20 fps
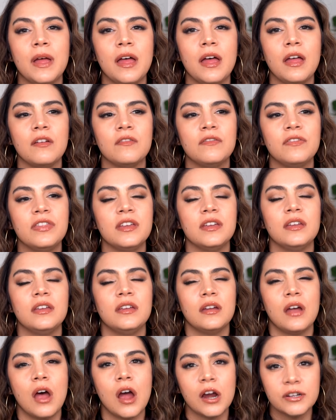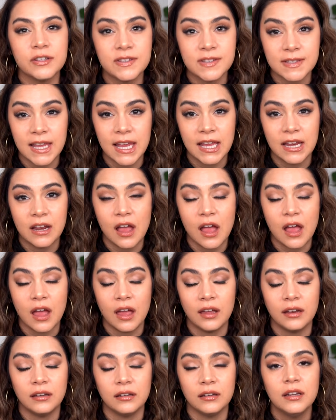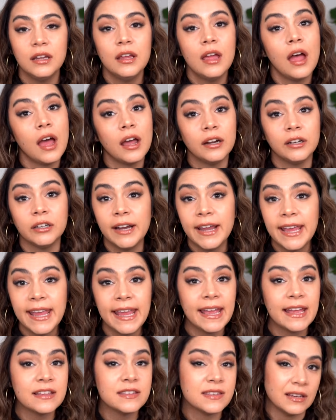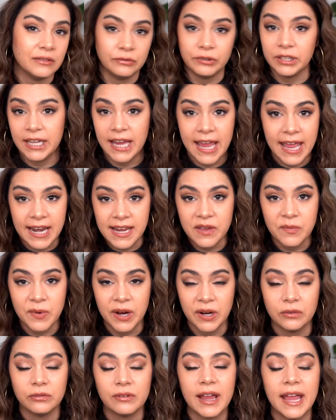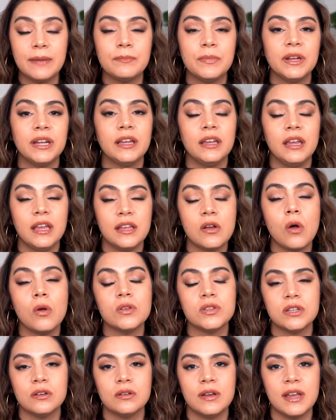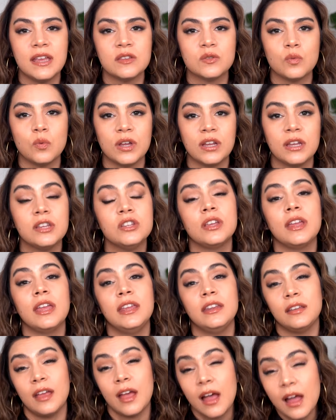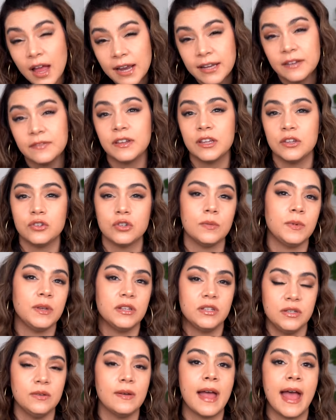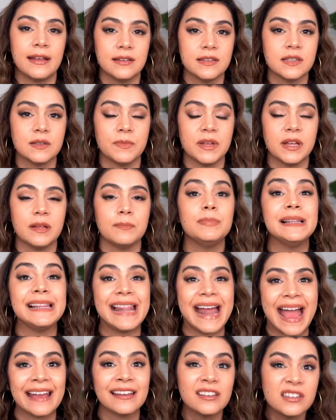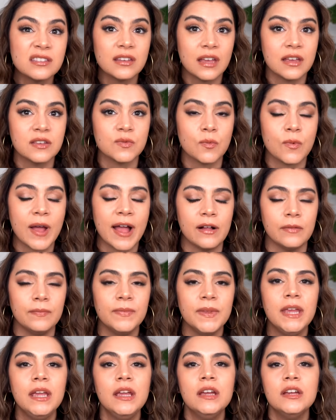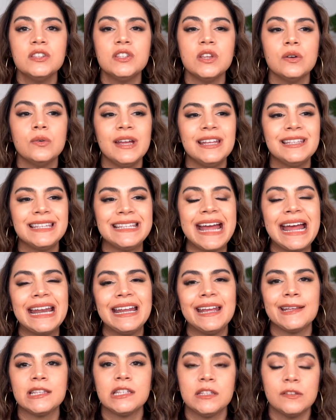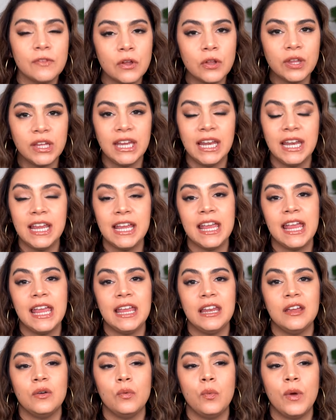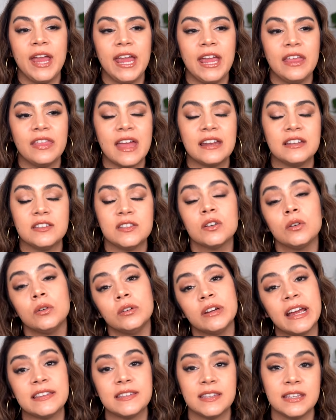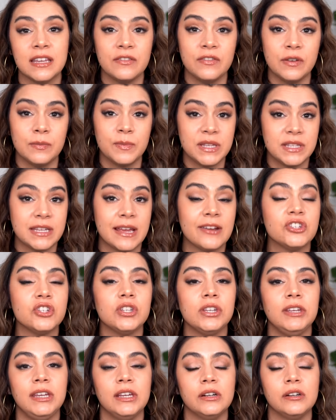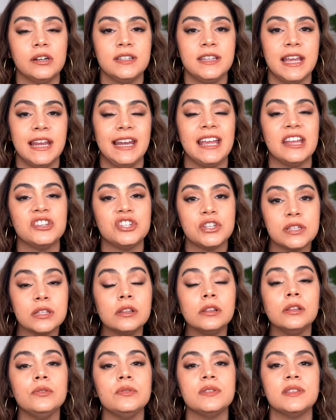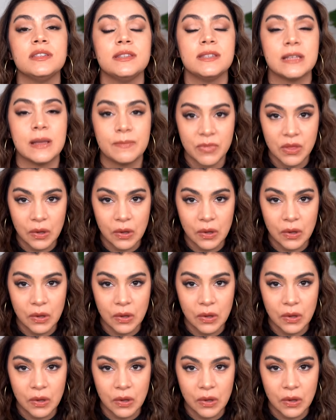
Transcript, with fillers: of the hard skin on on our hands, really anywhere, right? But it, it also is what can, can kind of contribute to eczema plaques as well. So it's not exfoliating in a way that is aggressive and potentially irritating. It just loosens up